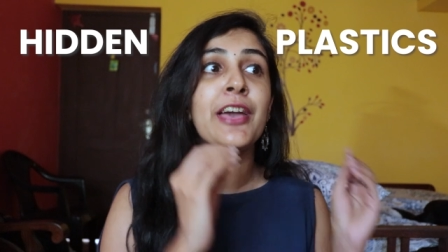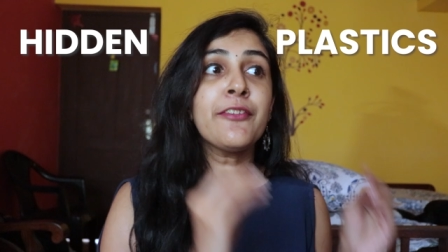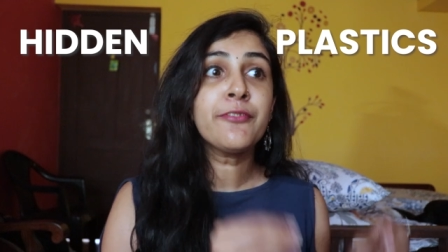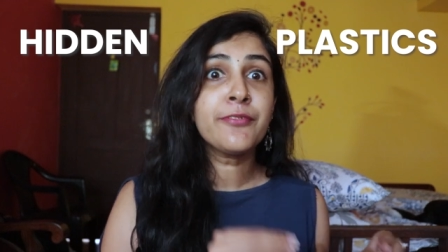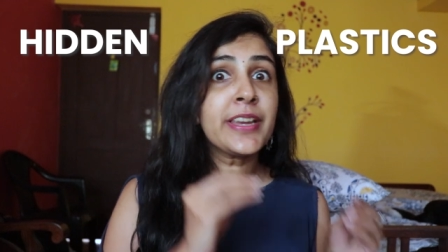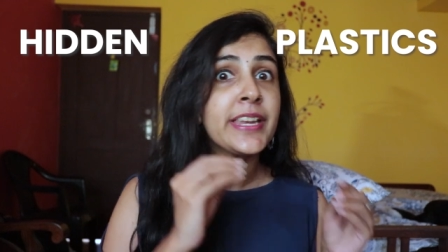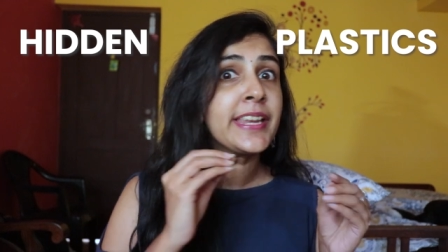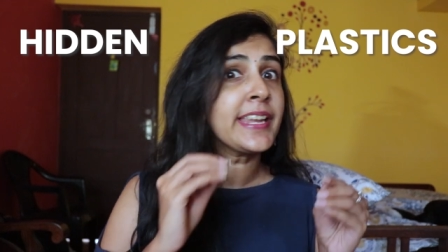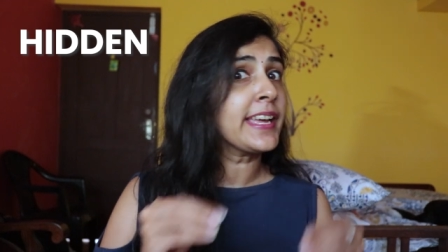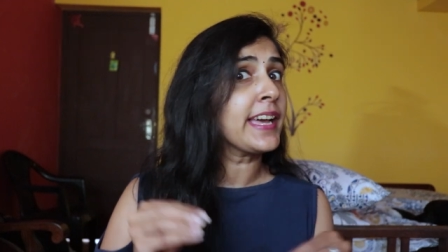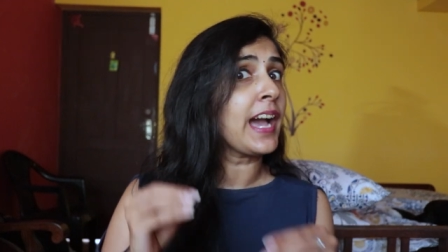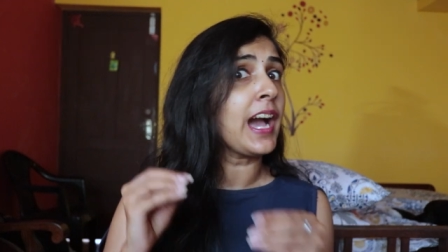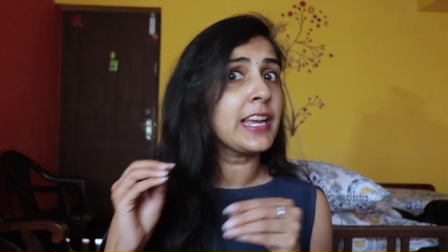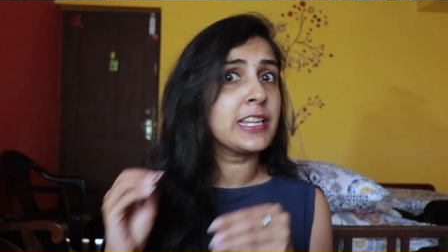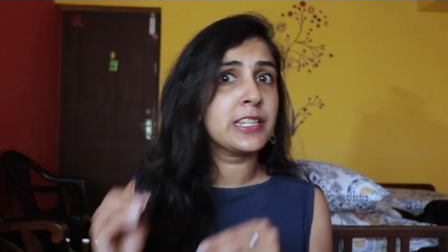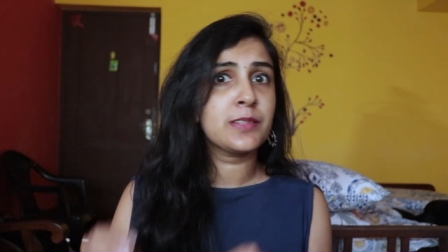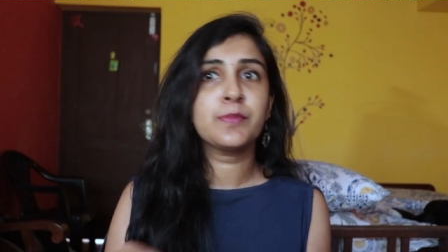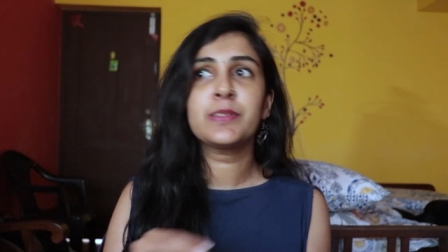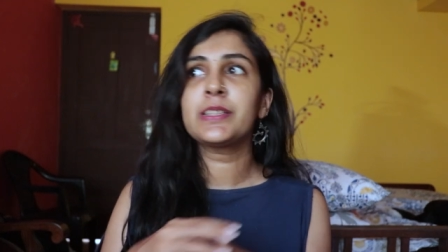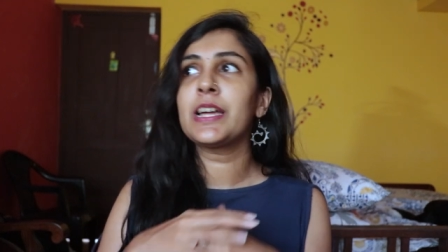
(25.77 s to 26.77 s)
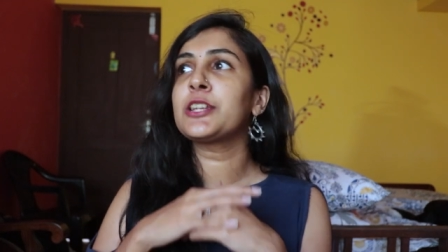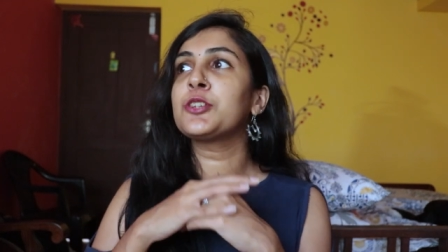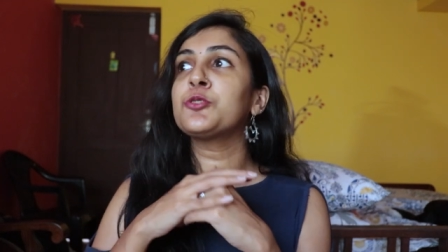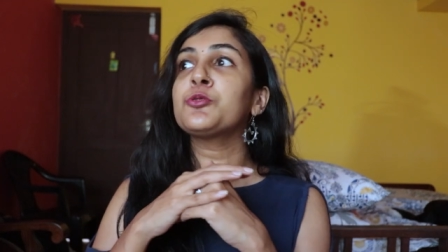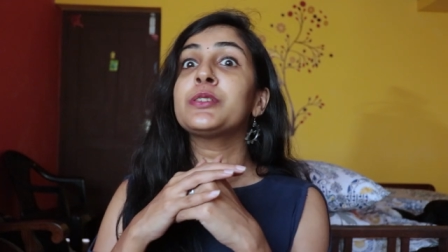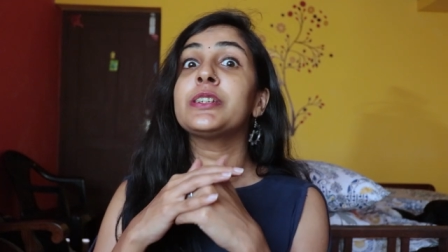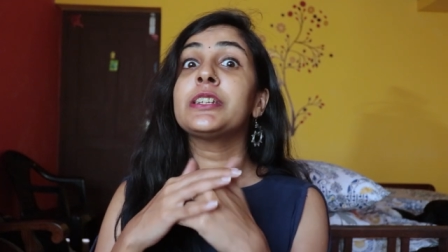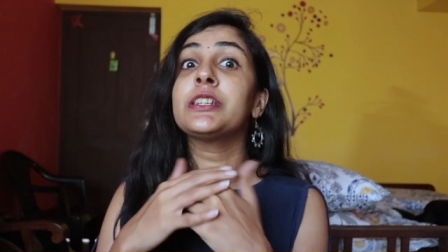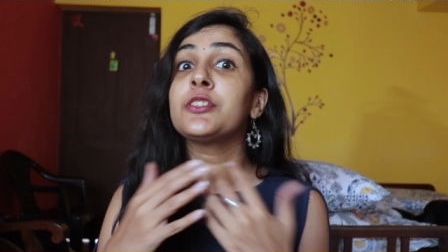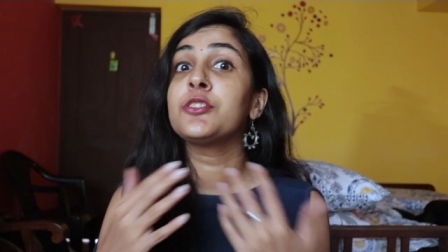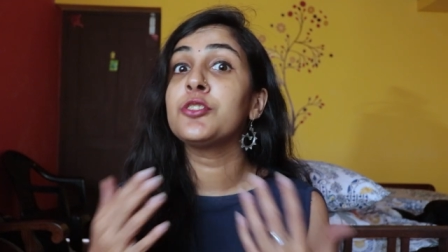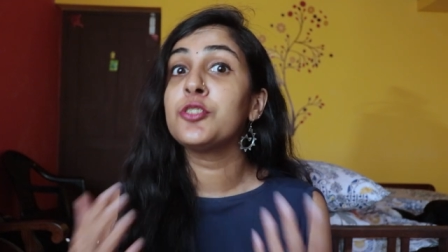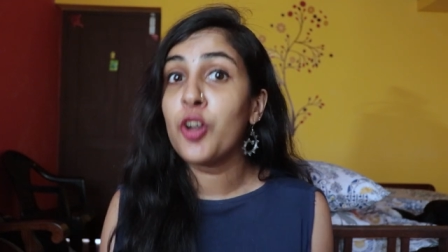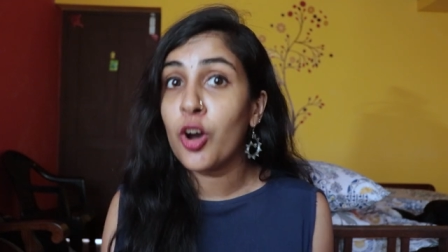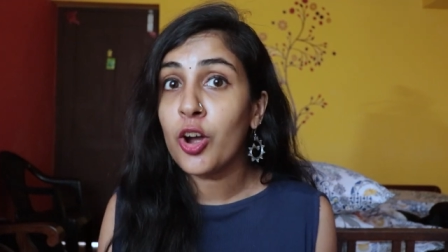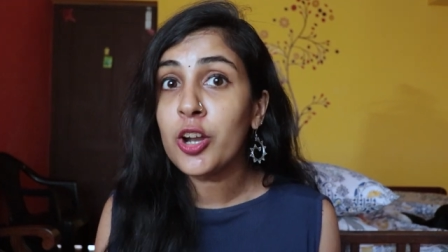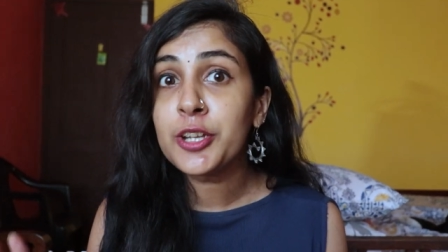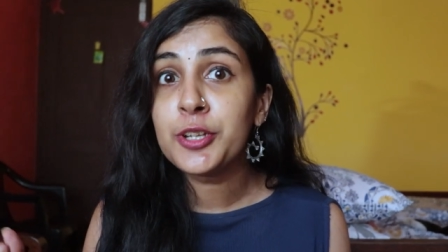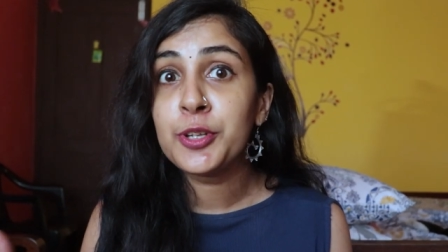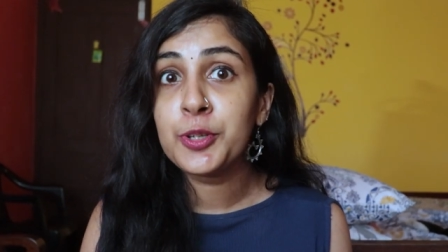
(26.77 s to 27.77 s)
everyday items that you did
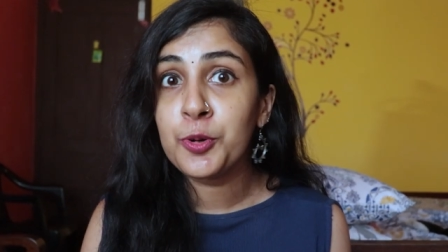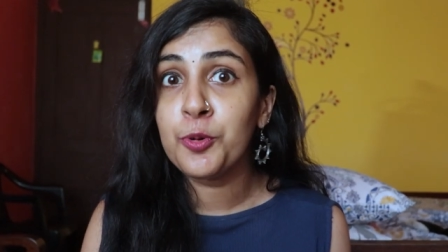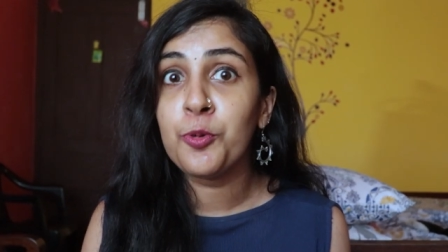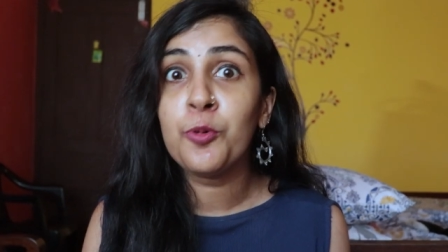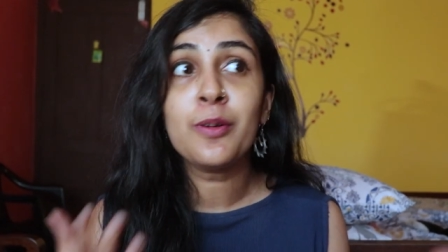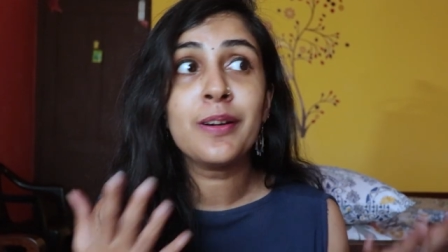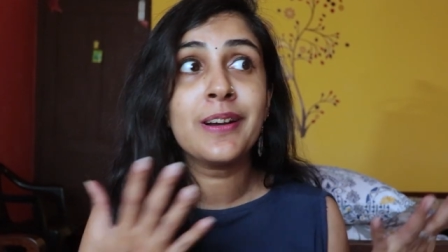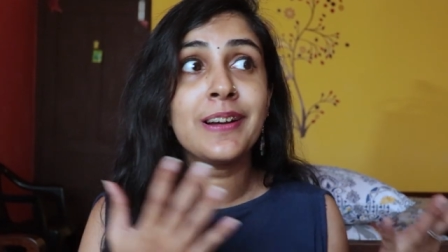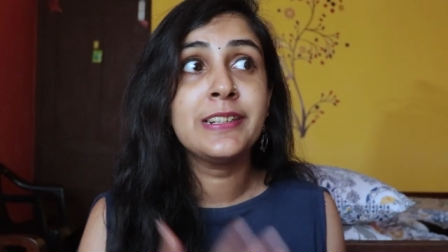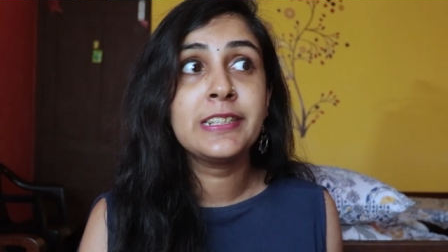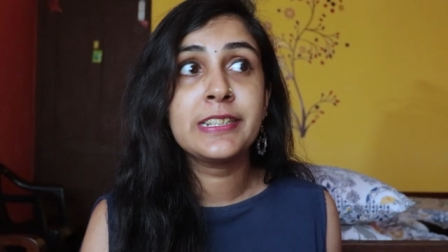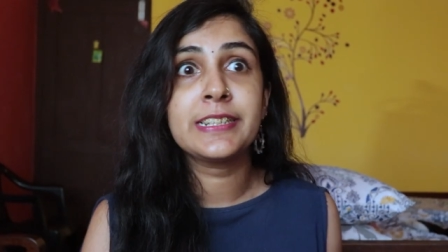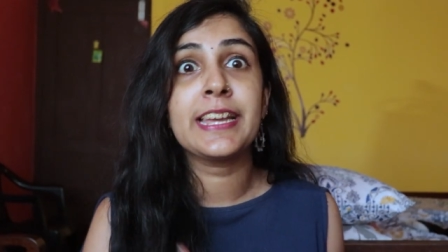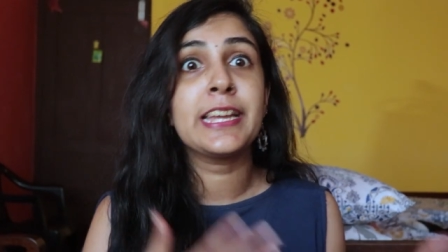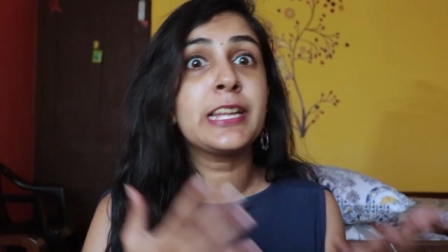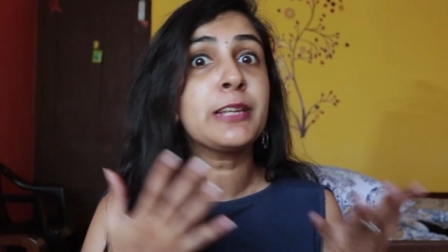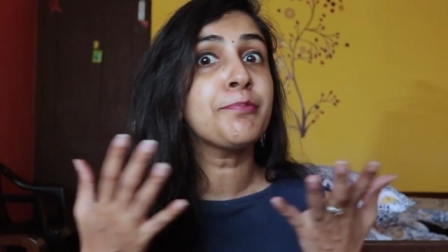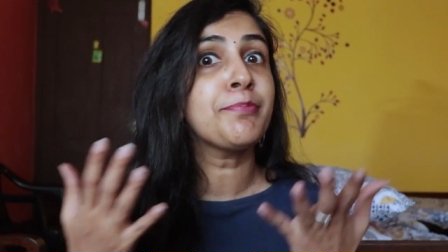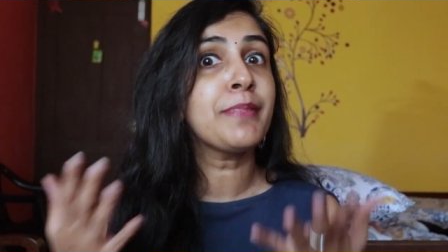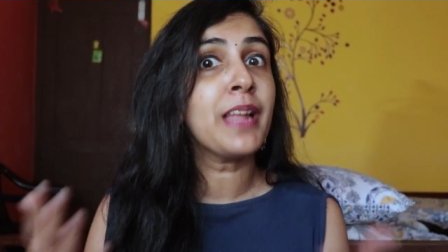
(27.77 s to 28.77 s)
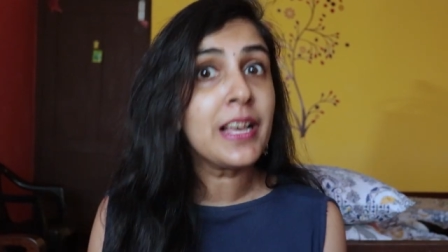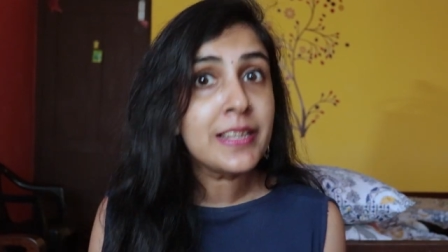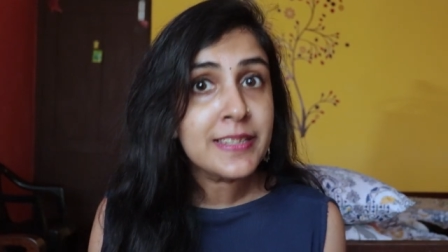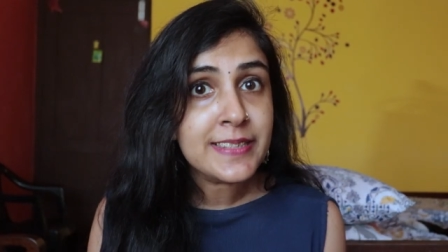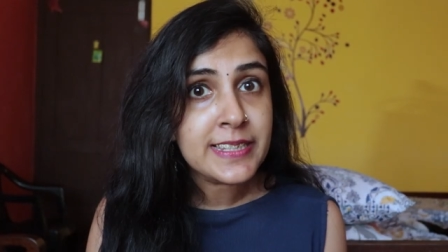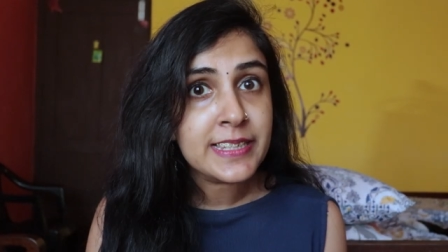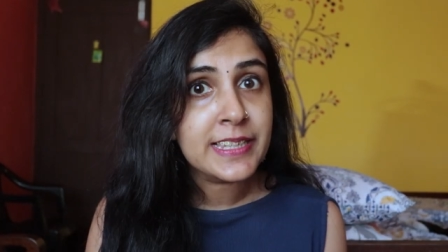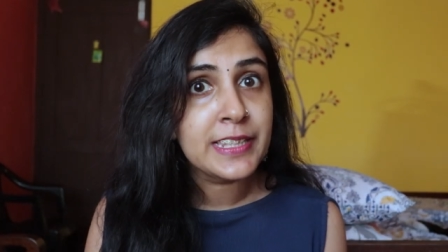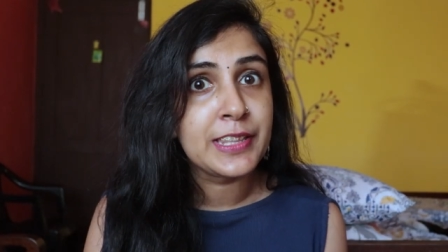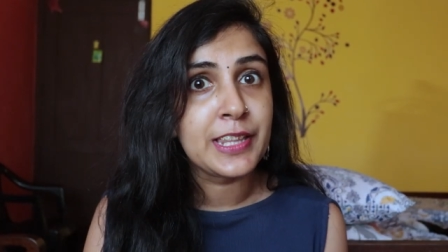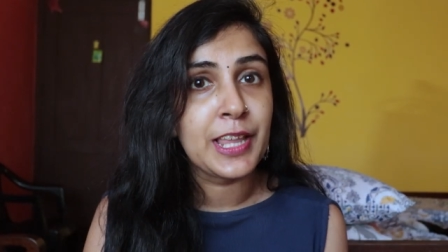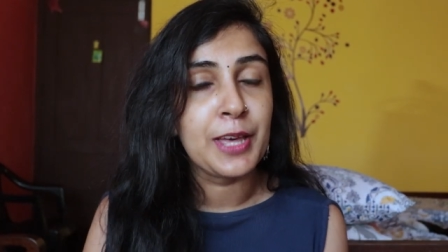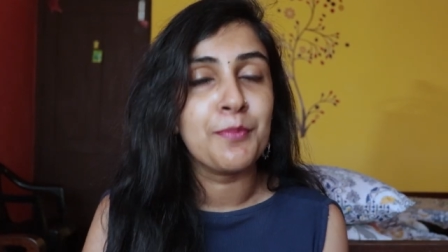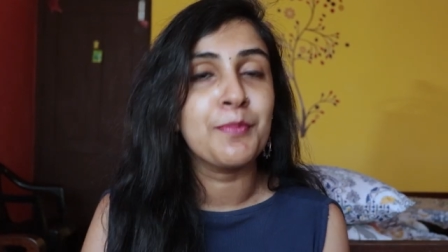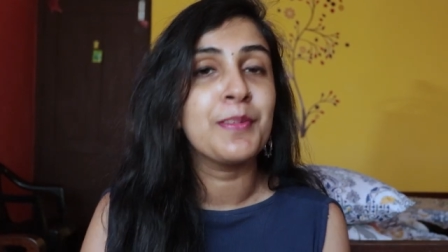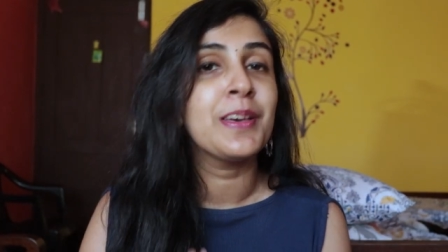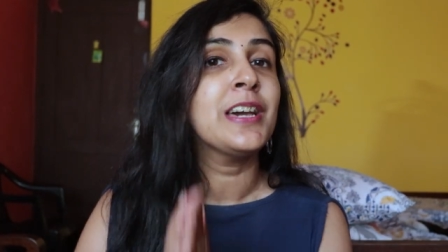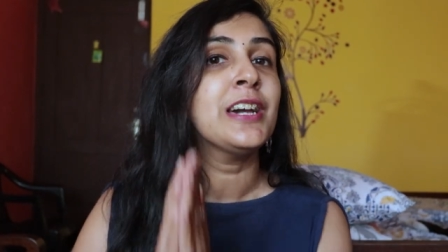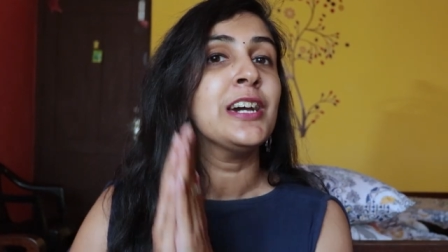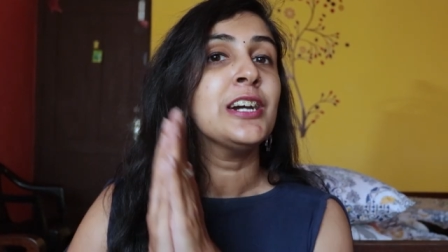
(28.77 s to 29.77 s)
not know contain plastic in them.